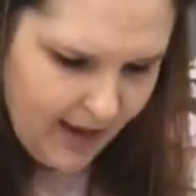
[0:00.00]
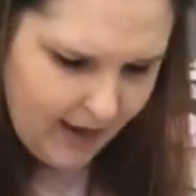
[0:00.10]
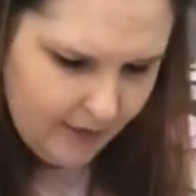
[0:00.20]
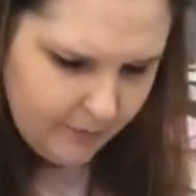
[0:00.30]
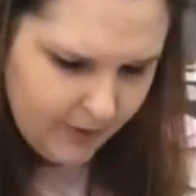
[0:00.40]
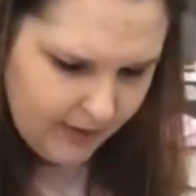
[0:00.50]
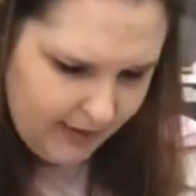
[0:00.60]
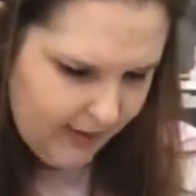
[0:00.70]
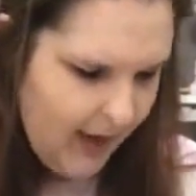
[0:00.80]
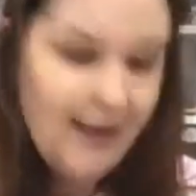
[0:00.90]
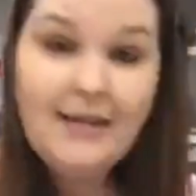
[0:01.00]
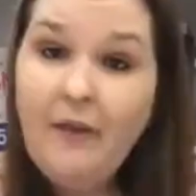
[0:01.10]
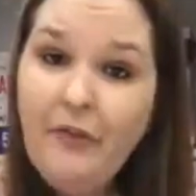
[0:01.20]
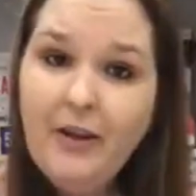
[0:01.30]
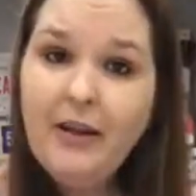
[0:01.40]
And really, I
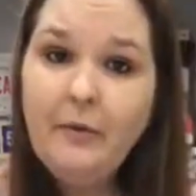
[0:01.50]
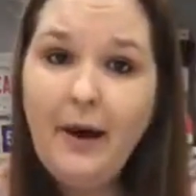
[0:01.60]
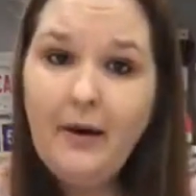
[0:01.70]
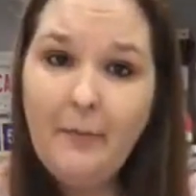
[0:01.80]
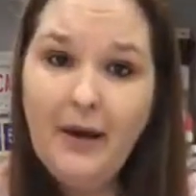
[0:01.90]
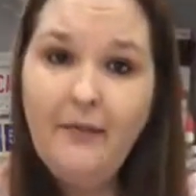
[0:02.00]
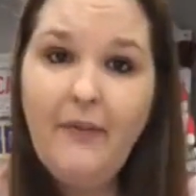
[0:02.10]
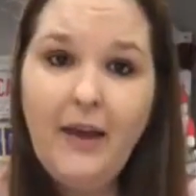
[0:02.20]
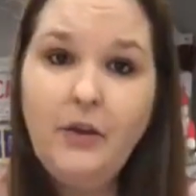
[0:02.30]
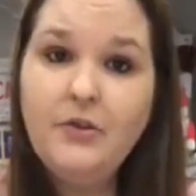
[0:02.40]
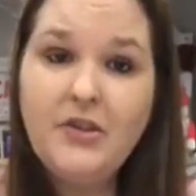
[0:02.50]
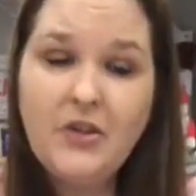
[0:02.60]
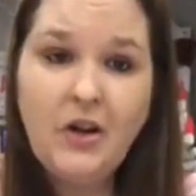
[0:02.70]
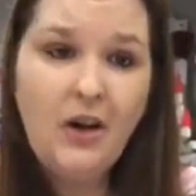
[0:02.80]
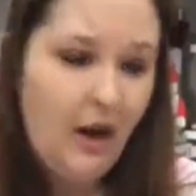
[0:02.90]
definitely recommend that you
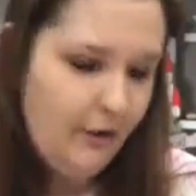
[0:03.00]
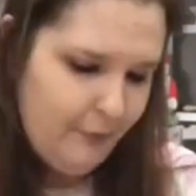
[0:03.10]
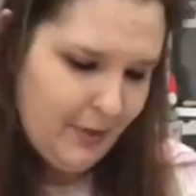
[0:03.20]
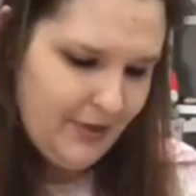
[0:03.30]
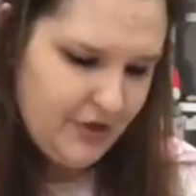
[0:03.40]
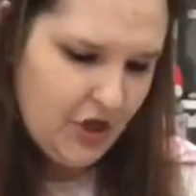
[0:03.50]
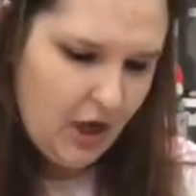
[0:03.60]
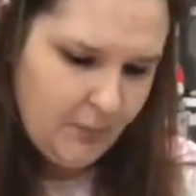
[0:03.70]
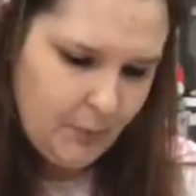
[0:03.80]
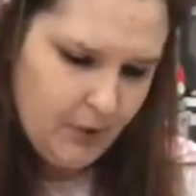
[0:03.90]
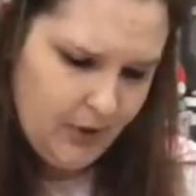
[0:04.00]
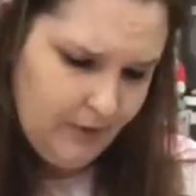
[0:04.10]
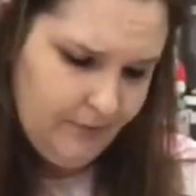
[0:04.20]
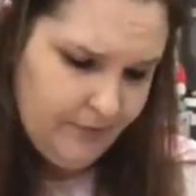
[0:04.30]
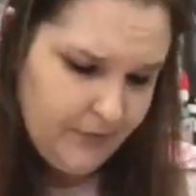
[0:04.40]
start off with the chalkboard
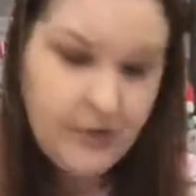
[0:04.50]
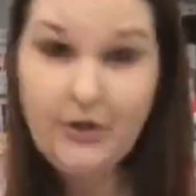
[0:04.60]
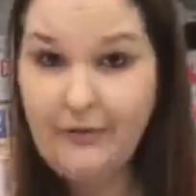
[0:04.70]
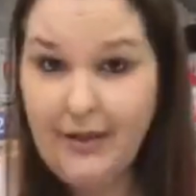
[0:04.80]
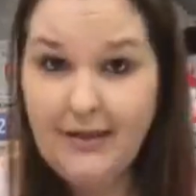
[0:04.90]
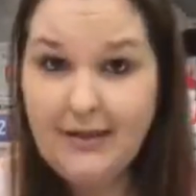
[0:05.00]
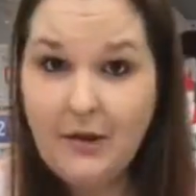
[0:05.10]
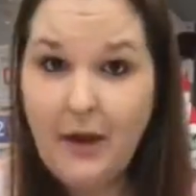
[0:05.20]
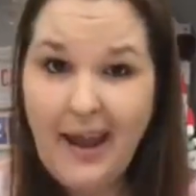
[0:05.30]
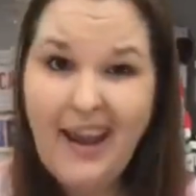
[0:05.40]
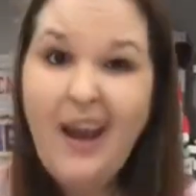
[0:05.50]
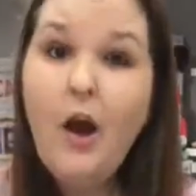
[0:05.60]
surface, okay?